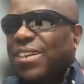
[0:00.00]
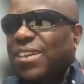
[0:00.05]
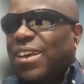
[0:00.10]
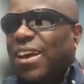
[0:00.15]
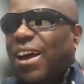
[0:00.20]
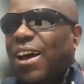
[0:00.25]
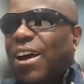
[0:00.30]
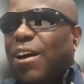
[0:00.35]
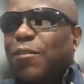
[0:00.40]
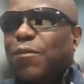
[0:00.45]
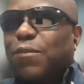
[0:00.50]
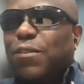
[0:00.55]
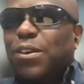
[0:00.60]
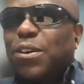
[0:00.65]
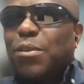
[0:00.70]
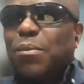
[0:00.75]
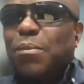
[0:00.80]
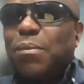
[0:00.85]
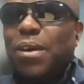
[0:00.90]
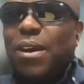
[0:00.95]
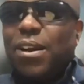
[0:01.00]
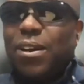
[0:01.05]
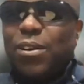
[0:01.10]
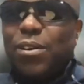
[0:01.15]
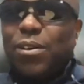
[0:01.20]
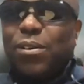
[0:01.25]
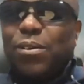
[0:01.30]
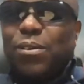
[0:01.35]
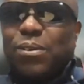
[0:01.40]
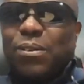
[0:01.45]

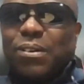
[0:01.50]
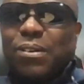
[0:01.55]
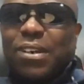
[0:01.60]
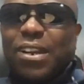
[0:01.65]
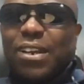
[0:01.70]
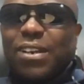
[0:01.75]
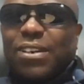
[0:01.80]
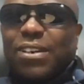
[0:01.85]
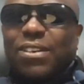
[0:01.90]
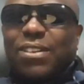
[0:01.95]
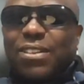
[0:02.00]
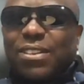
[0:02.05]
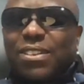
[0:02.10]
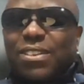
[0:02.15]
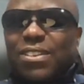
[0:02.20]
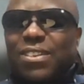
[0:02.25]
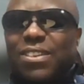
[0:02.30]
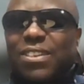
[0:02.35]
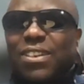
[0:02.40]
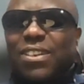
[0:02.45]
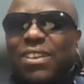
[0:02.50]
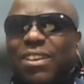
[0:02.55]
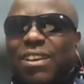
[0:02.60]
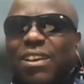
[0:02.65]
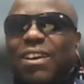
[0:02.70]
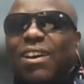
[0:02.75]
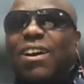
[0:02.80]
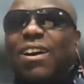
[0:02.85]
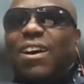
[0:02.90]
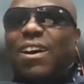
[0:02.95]
alphanumerical letters.
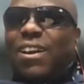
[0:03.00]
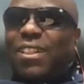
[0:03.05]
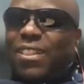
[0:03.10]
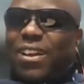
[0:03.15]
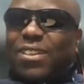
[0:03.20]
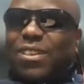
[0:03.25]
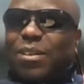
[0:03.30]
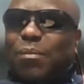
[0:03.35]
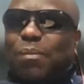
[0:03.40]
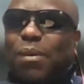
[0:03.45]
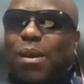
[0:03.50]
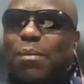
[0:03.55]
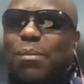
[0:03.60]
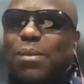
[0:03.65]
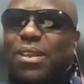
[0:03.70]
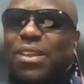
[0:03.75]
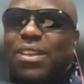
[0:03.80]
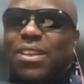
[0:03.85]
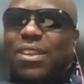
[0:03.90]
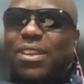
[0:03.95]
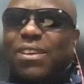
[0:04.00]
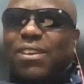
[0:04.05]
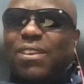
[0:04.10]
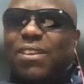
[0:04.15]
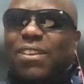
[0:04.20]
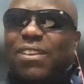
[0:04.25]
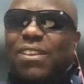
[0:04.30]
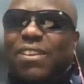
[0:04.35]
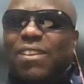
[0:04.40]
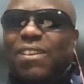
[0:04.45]
That's a public
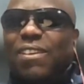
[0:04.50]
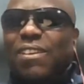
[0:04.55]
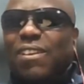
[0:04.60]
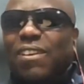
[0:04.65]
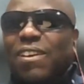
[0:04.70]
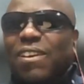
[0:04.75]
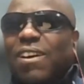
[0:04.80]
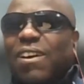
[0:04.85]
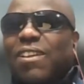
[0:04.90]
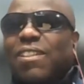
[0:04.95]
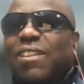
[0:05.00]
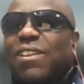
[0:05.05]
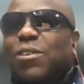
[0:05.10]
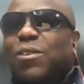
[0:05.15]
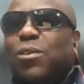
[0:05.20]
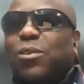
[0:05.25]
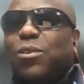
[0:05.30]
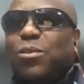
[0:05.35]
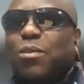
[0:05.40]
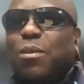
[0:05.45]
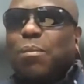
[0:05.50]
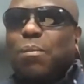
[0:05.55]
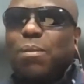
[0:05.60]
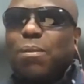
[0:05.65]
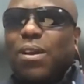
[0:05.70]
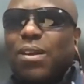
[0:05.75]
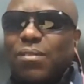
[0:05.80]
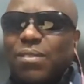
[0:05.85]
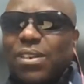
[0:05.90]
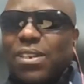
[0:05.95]
key. And then you go to a
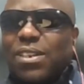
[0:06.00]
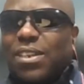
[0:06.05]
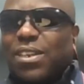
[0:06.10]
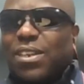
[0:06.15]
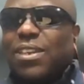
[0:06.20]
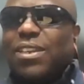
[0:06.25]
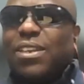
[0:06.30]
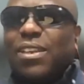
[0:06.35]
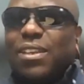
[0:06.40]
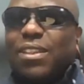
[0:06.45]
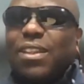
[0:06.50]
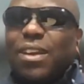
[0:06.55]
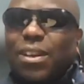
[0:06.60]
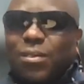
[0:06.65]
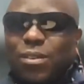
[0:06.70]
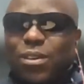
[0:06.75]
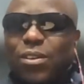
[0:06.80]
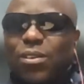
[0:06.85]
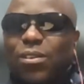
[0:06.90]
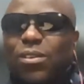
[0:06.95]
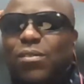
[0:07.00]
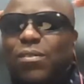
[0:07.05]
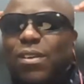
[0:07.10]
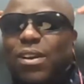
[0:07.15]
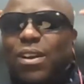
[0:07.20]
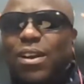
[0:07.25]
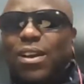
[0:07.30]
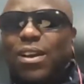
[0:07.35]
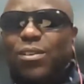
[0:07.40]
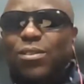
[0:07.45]
private key, that one you're not even
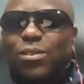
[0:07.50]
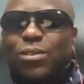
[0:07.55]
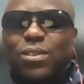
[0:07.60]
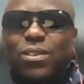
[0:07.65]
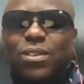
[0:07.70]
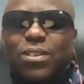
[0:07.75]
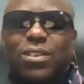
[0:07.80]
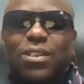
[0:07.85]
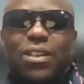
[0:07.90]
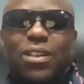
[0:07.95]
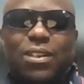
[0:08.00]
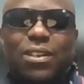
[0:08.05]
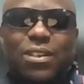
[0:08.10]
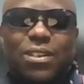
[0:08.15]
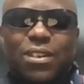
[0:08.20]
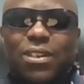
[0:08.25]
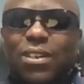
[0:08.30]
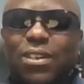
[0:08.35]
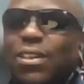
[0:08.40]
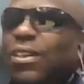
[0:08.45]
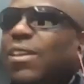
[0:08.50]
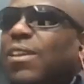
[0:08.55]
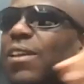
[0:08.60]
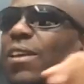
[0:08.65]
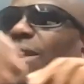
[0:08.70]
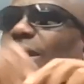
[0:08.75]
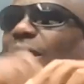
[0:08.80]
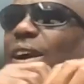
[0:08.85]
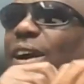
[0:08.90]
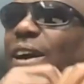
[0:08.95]
allowed to see it.
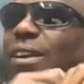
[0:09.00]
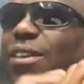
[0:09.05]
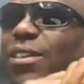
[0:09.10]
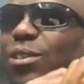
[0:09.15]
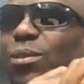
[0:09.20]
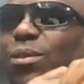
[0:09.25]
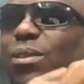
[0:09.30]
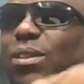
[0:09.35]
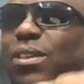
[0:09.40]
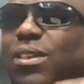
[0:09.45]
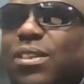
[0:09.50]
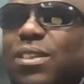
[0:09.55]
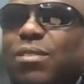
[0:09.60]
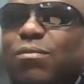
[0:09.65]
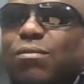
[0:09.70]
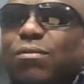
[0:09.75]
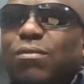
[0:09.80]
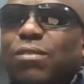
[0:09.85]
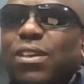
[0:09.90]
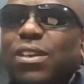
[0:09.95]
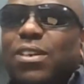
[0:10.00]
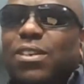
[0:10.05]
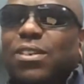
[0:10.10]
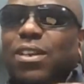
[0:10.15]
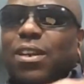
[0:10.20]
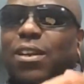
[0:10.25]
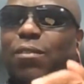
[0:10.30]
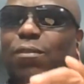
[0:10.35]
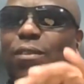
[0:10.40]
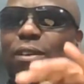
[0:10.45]
And so this is very
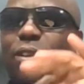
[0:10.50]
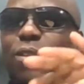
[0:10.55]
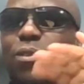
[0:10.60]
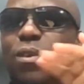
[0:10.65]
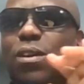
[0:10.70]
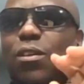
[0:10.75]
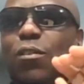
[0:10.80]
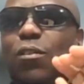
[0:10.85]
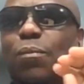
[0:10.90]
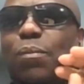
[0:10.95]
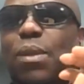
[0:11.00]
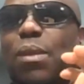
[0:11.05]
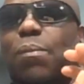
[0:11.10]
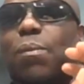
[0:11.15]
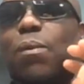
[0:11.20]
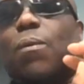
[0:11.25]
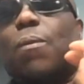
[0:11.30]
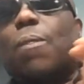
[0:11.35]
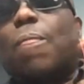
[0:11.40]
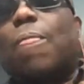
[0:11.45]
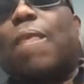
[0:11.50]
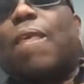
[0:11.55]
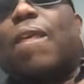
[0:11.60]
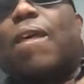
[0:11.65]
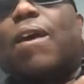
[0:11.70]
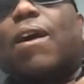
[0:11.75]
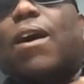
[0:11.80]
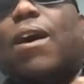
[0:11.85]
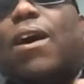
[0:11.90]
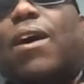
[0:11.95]
terrifying to a lot of people.
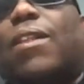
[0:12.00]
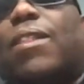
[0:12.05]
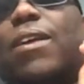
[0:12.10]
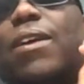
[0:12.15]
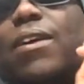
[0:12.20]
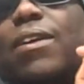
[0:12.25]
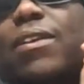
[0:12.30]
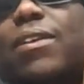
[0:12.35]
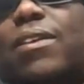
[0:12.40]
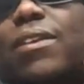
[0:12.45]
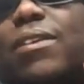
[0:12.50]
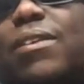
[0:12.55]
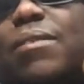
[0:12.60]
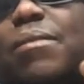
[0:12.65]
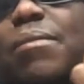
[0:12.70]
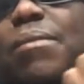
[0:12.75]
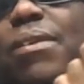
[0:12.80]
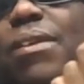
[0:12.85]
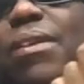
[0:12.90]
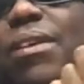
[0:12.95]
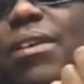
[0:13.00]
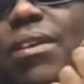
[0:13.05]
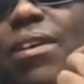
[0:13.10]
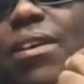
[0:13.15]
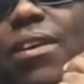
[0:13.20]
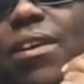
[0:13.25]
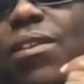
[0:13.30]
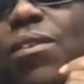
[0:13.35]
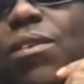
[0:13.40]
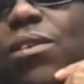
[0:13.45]
And then
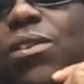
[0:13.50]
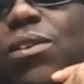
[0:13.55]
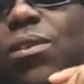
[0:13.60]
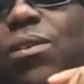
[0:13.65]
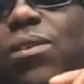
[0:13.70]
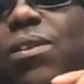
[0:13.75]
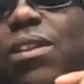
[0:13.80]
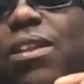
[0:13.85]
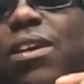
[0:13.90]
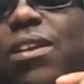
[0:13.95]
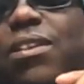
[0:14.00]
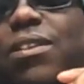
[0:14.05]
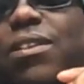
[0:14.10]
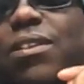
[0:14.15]
you're told that